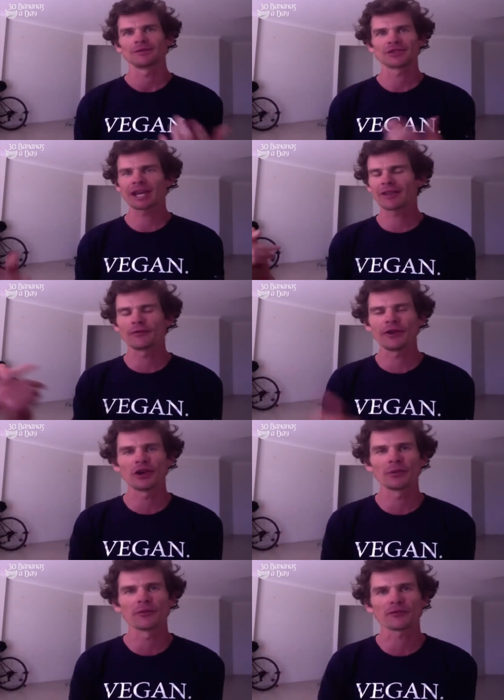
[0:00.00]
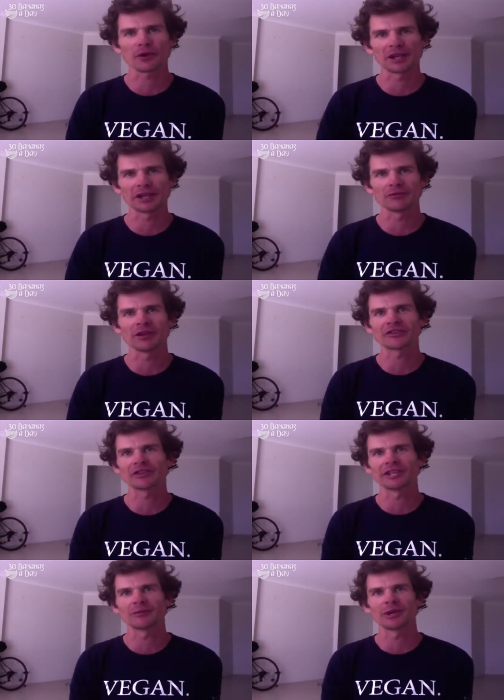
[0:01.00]
Check out the video I did with Freelee
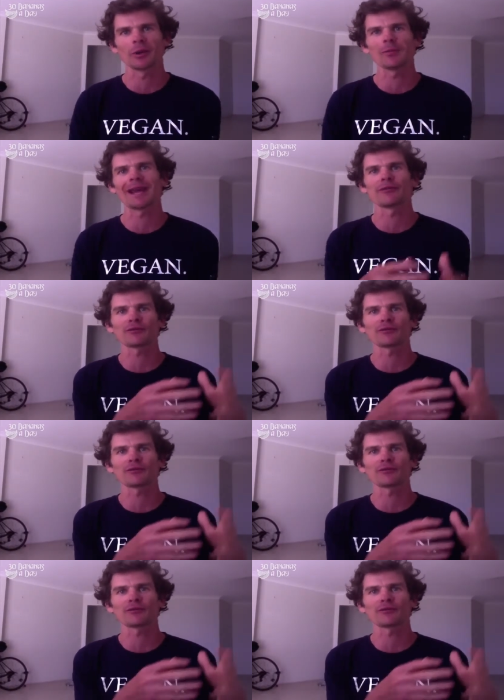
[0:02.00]
recently where we made